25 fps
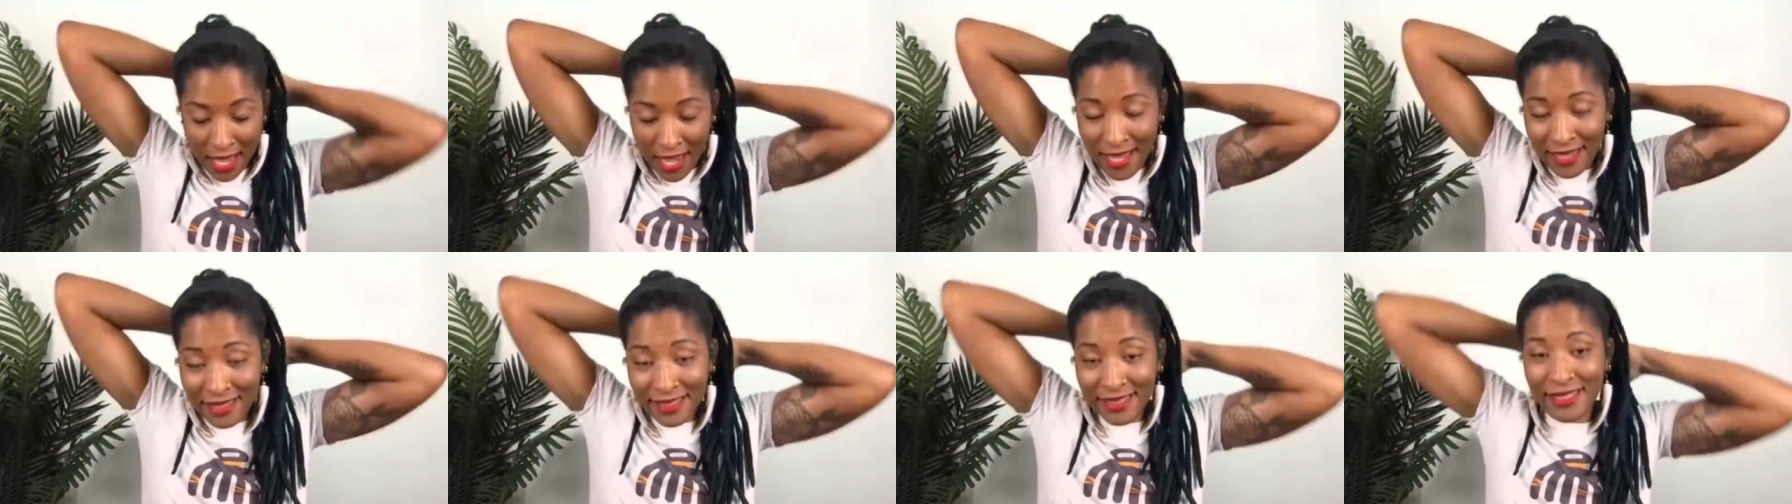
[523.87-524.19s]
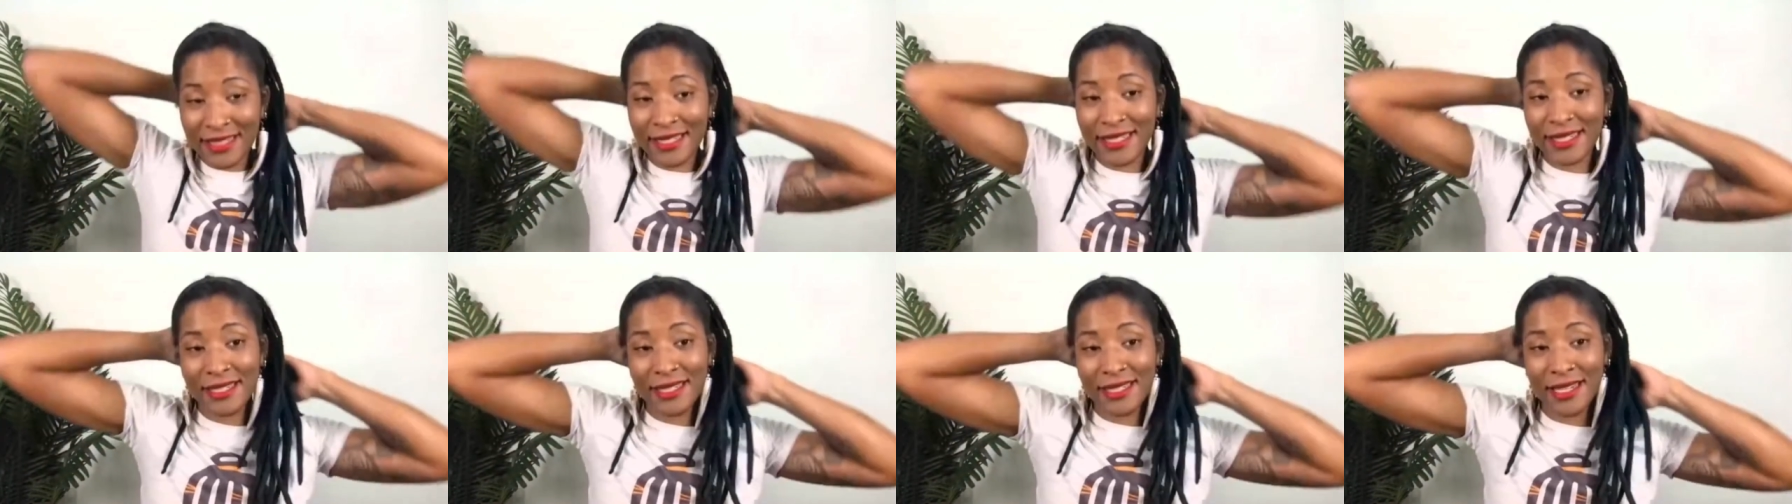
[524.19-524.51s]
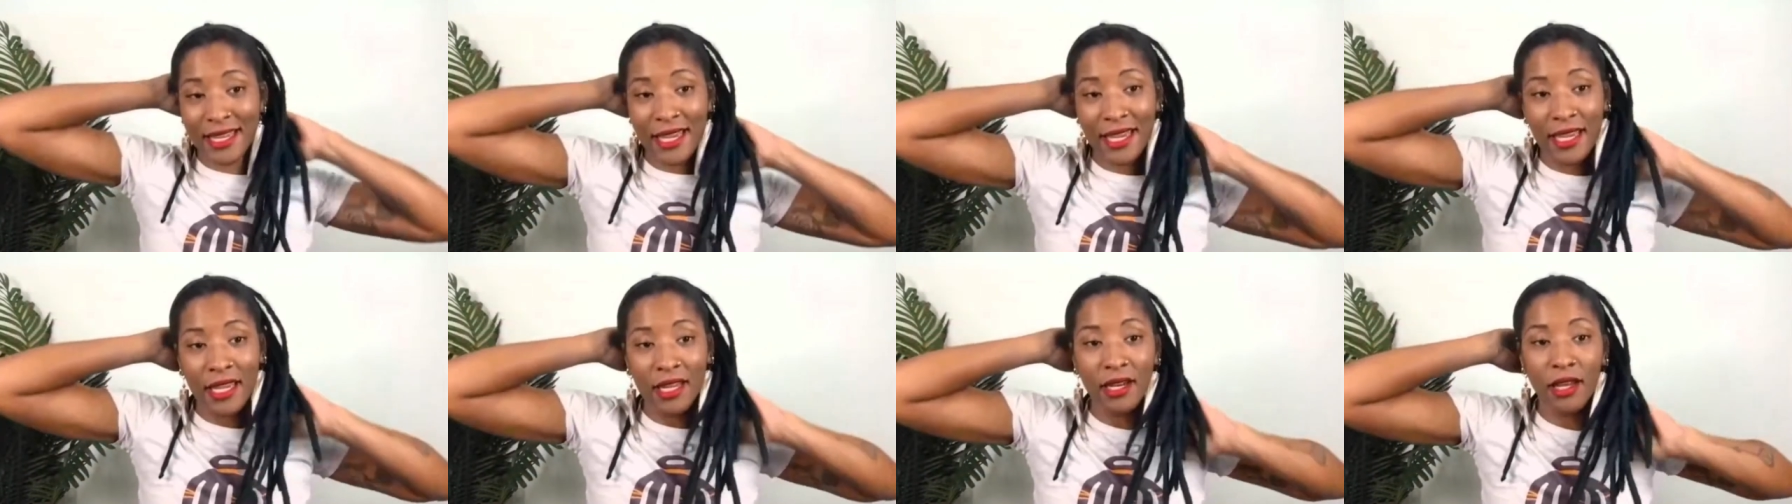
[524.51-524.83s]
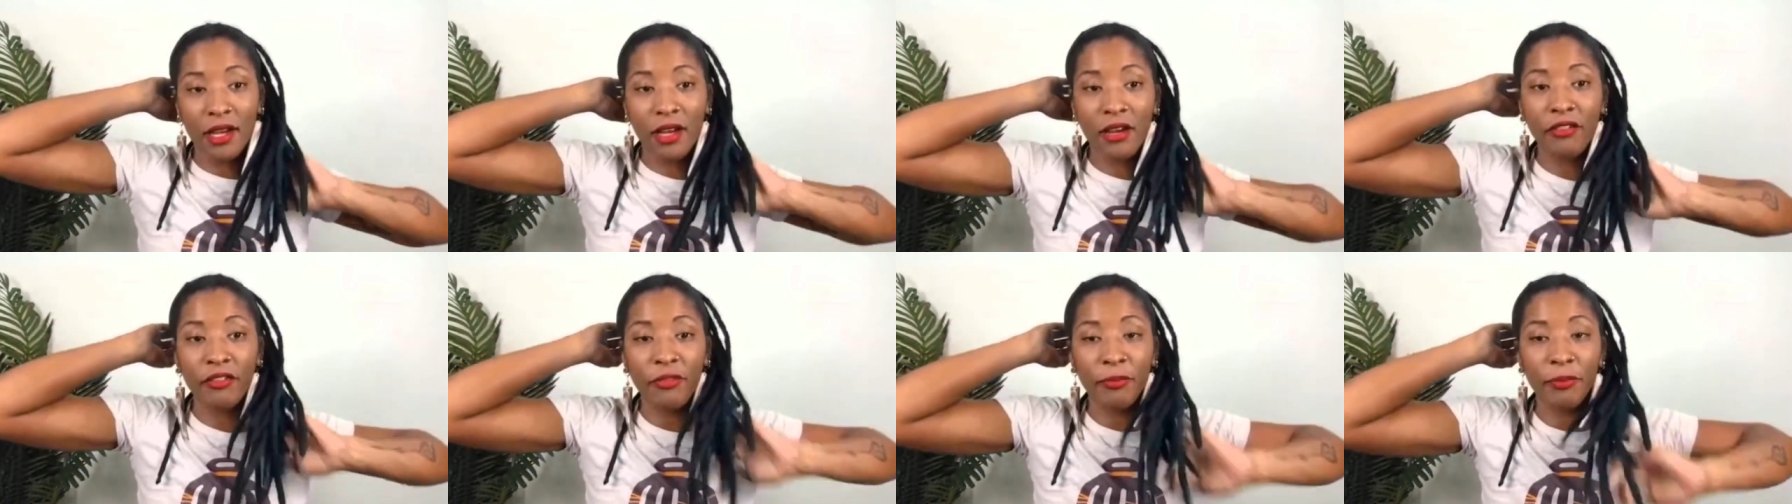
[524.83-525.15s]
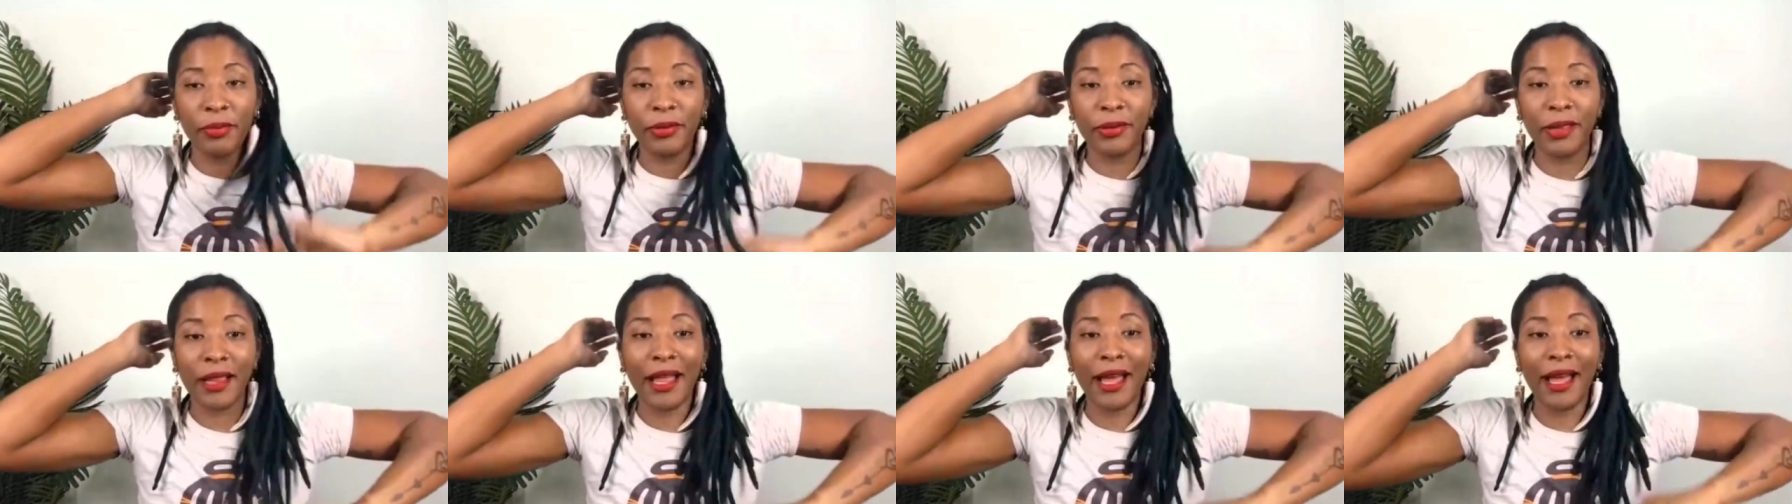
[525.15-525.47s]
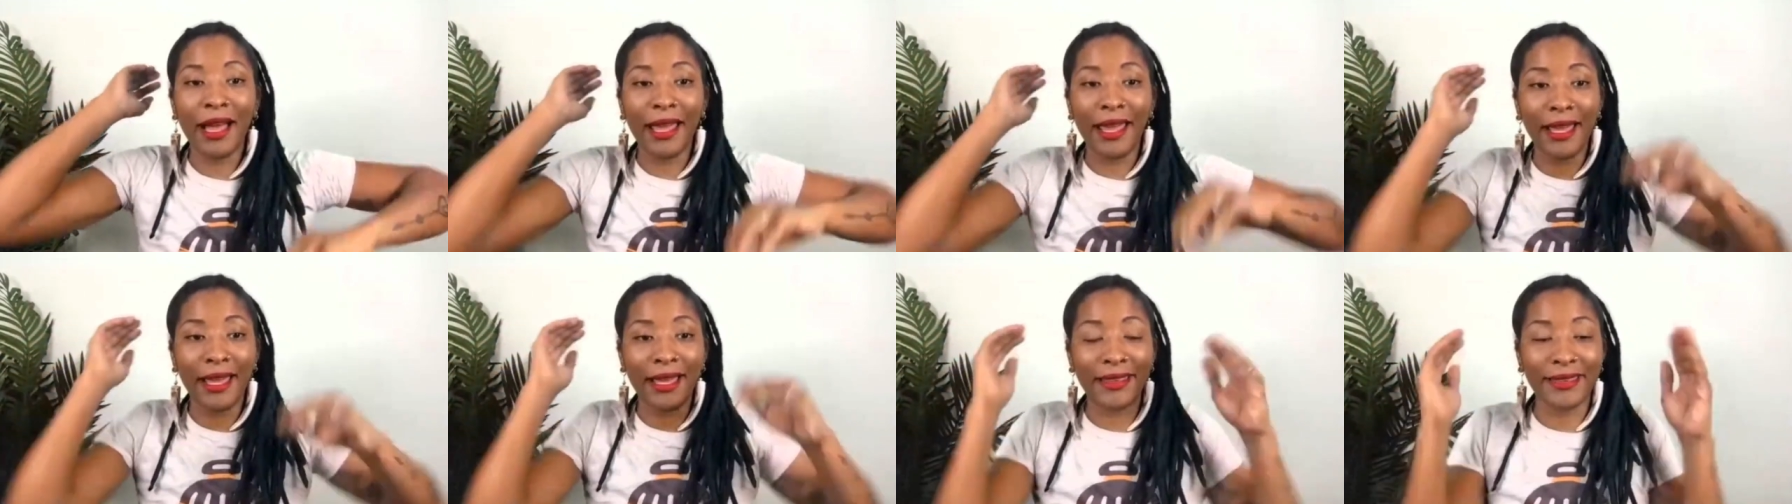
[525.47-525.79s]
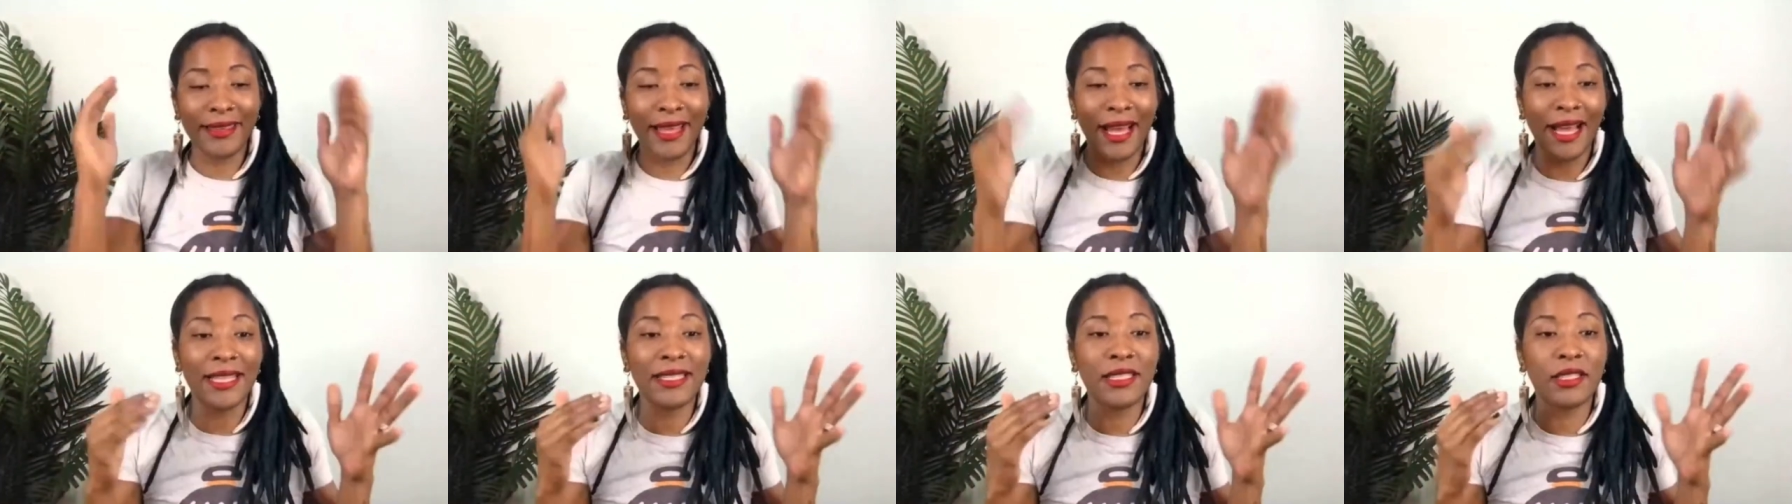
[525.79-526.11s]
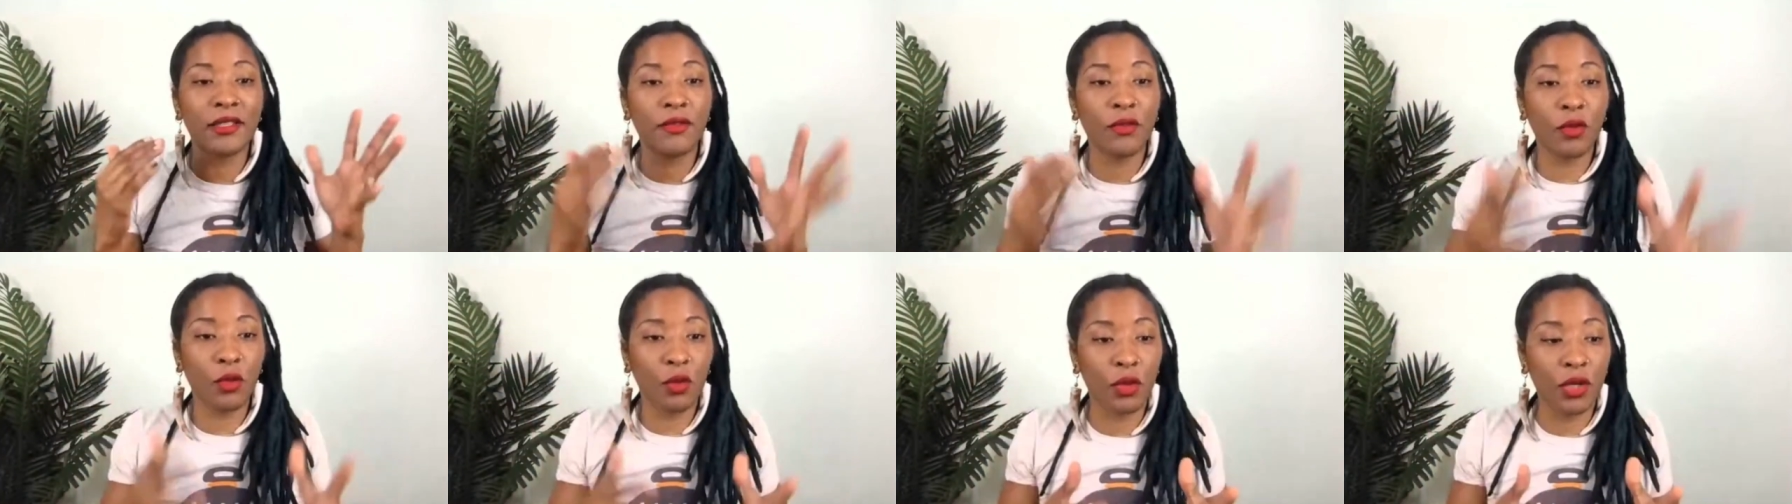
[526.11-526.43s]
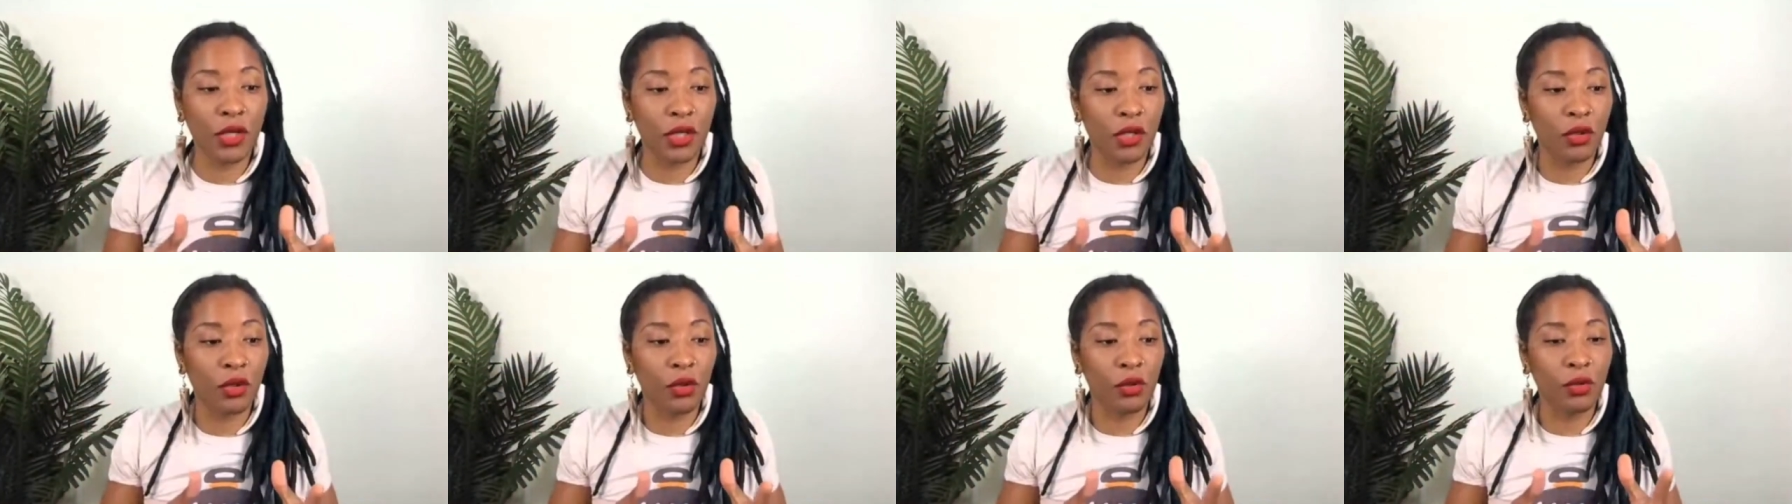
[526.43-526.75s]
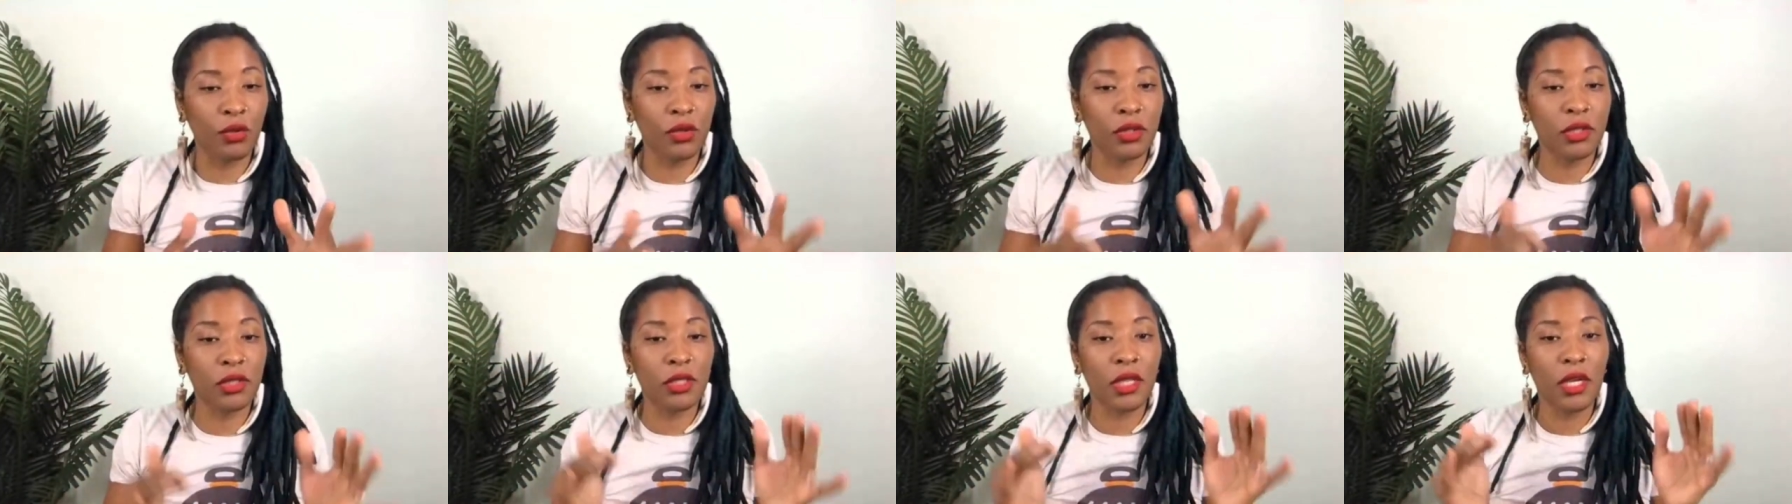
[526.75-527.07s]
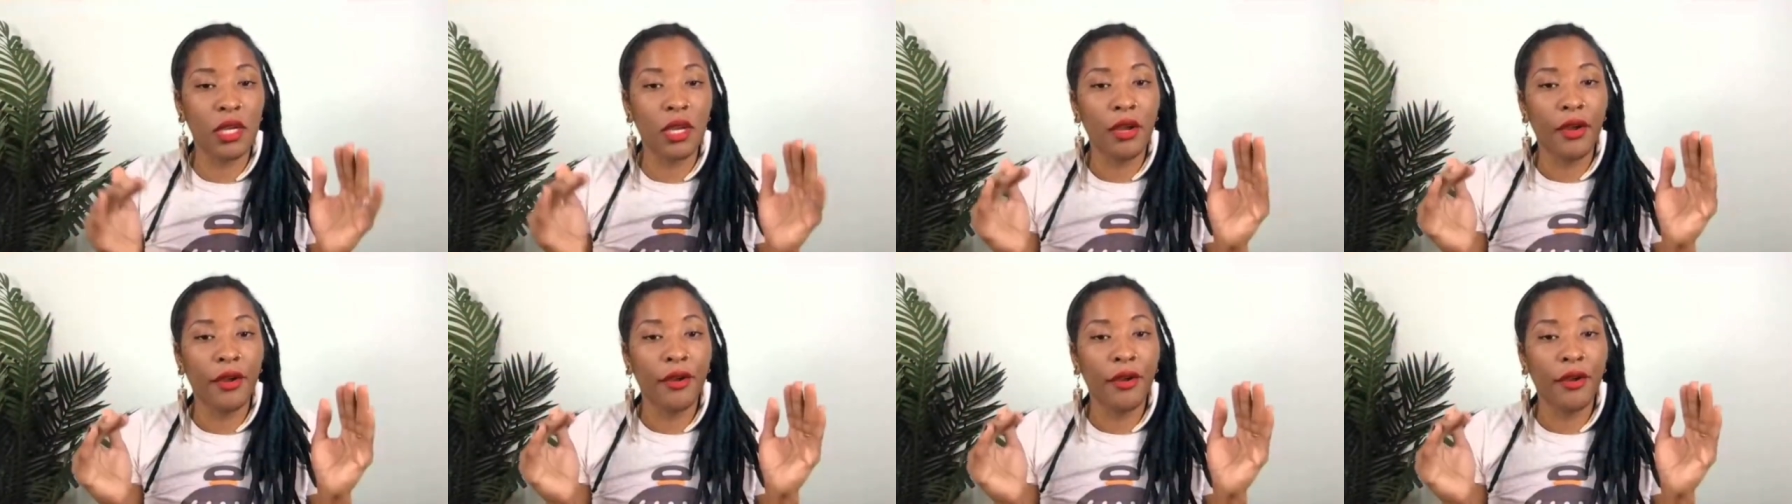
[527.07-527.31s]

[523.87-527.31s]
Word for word: Instead of applying lots of oils,